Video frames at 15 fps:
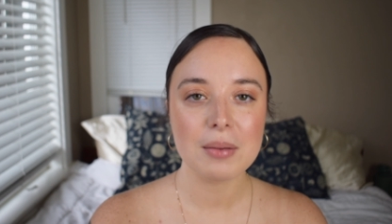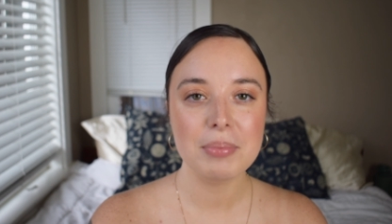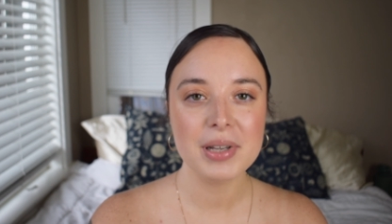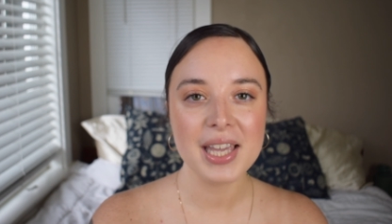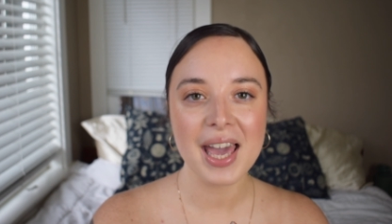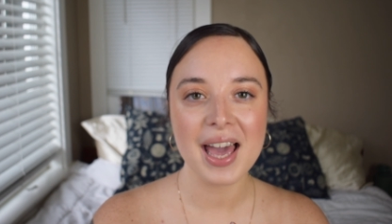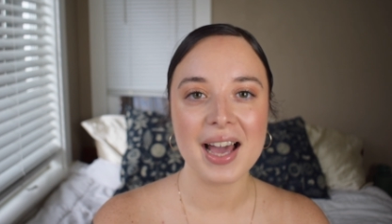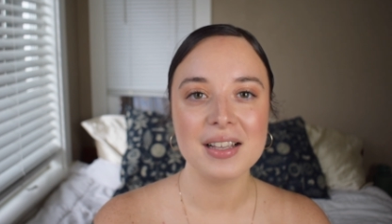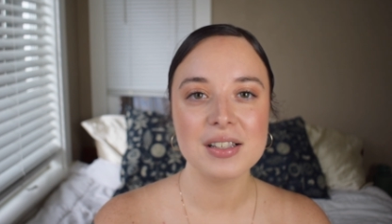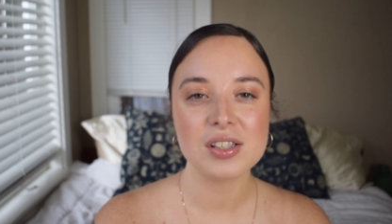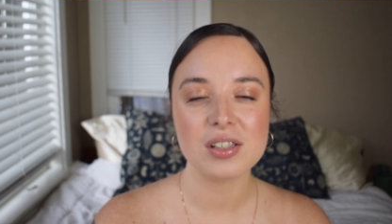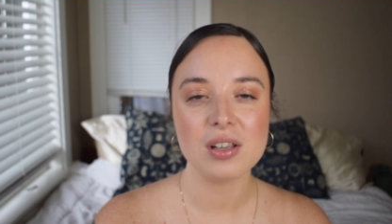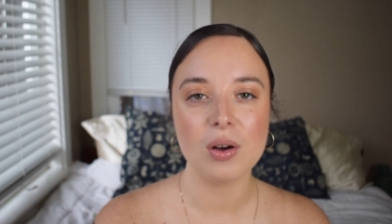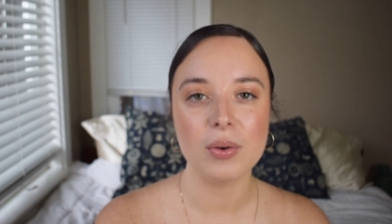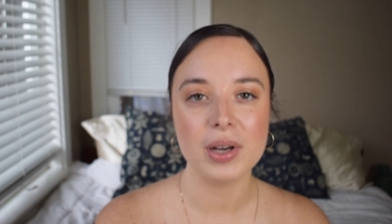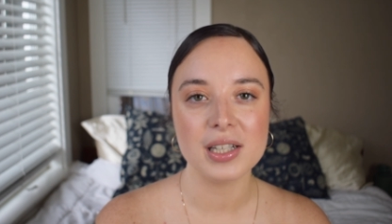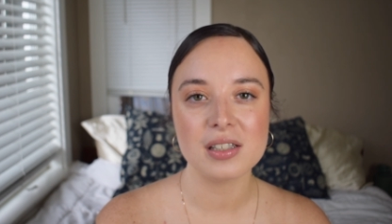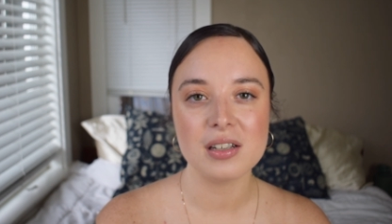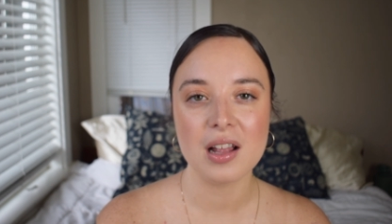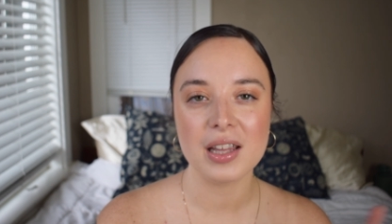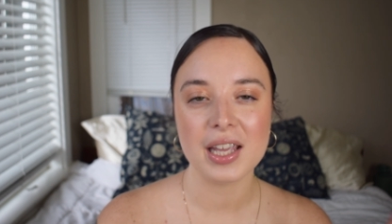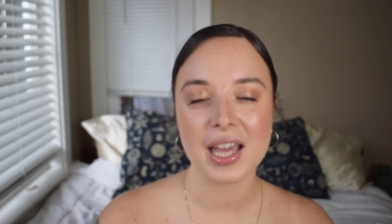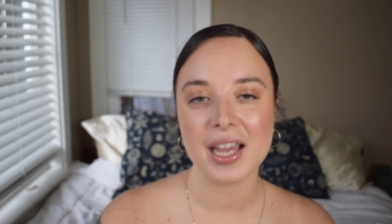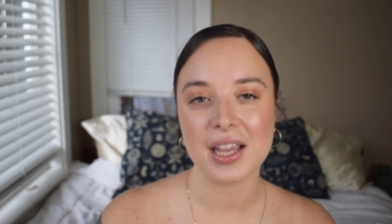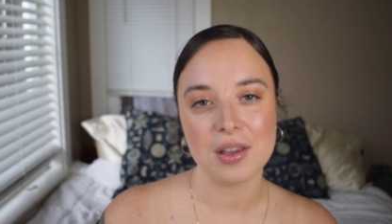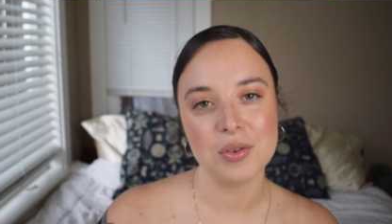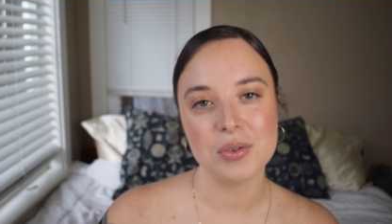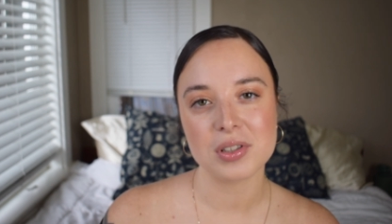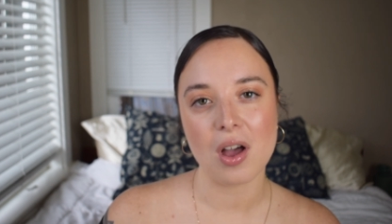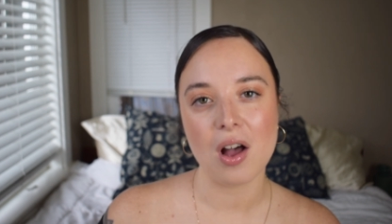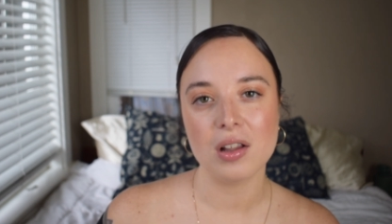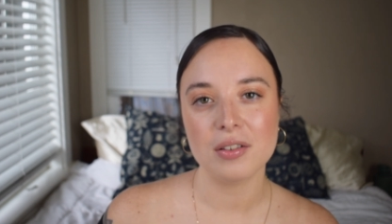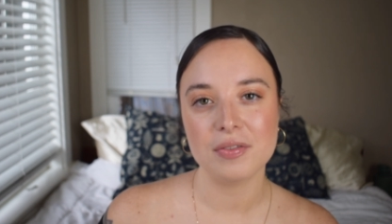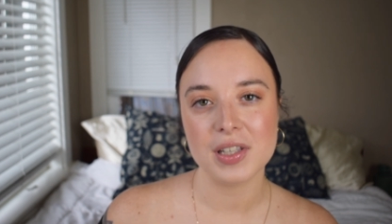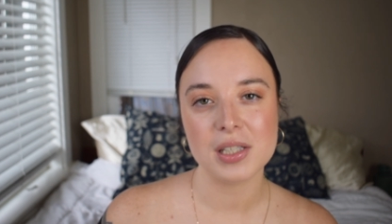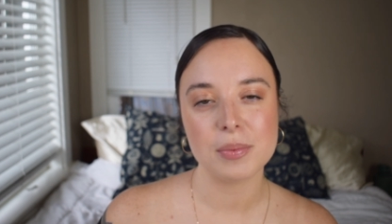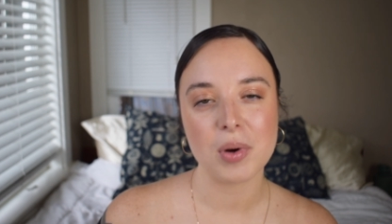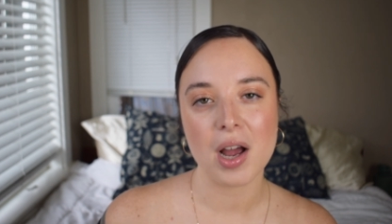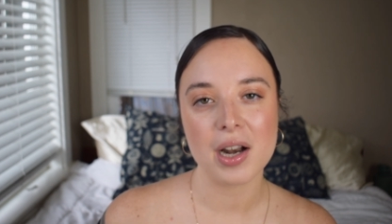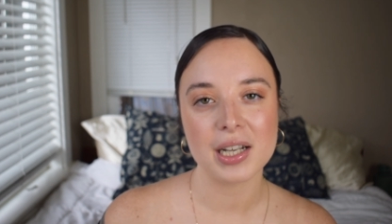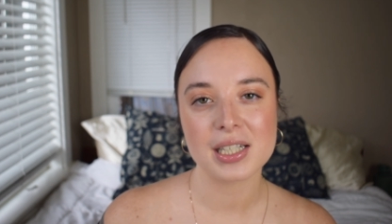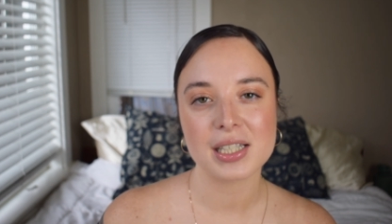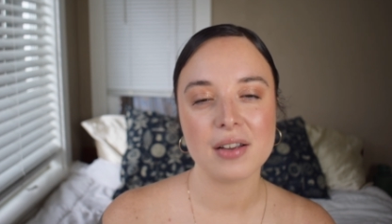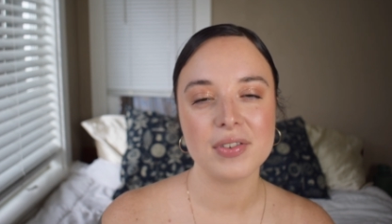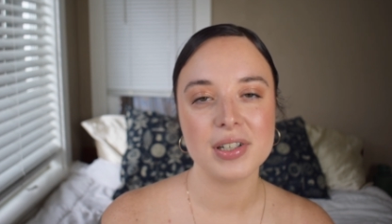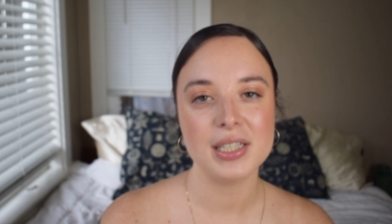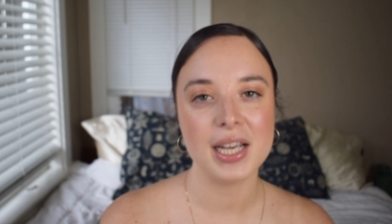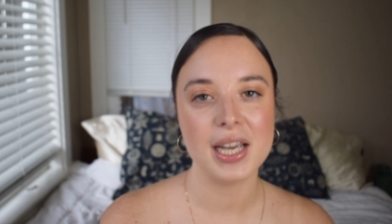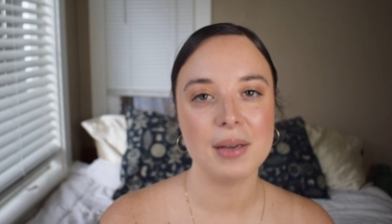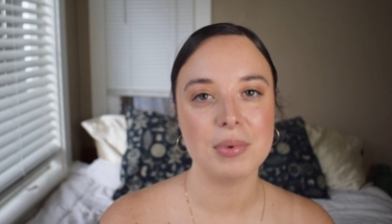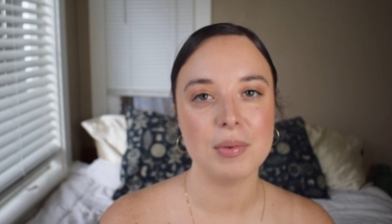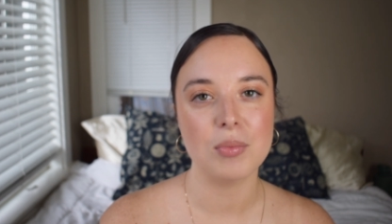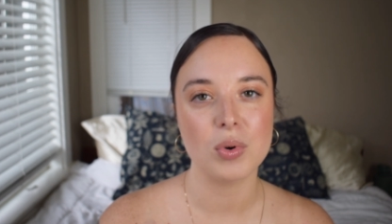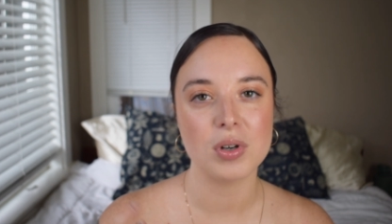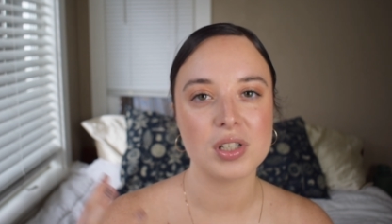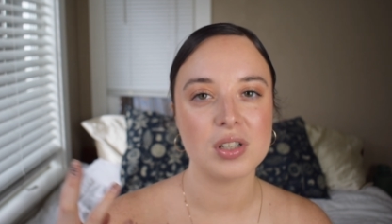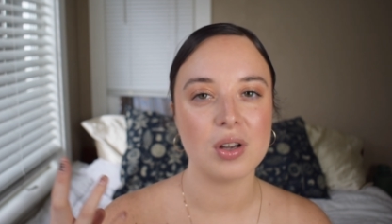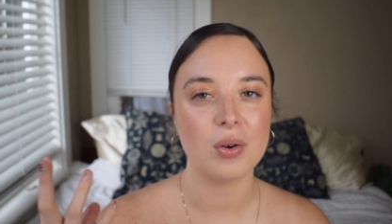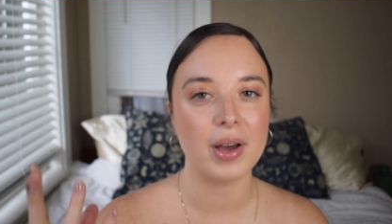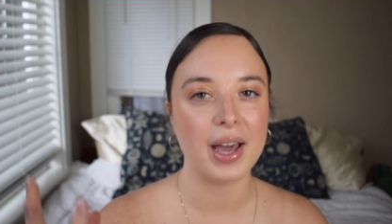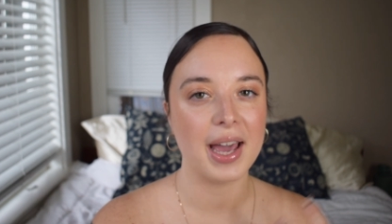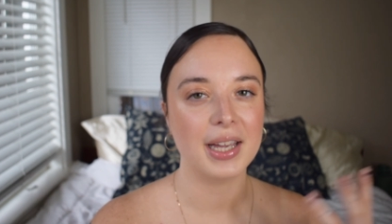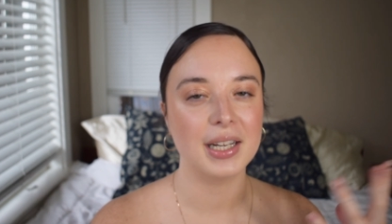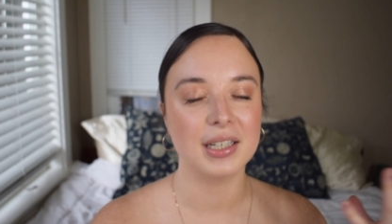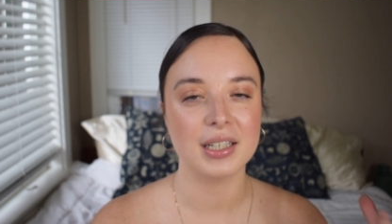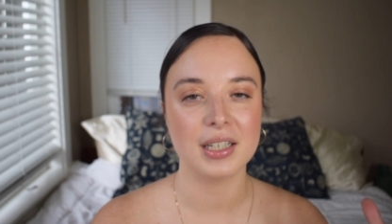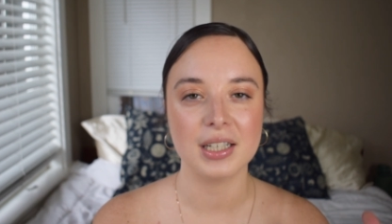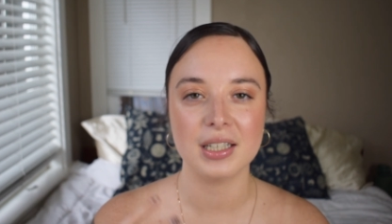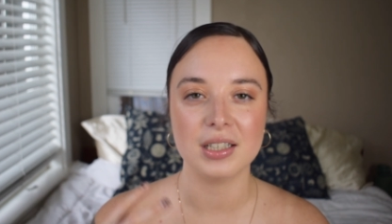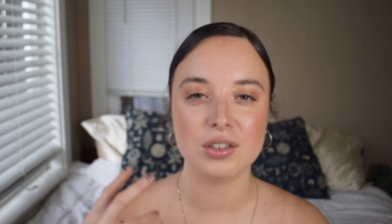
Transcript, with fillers: but yeah, so it's not like I use all of these products every day, but more so I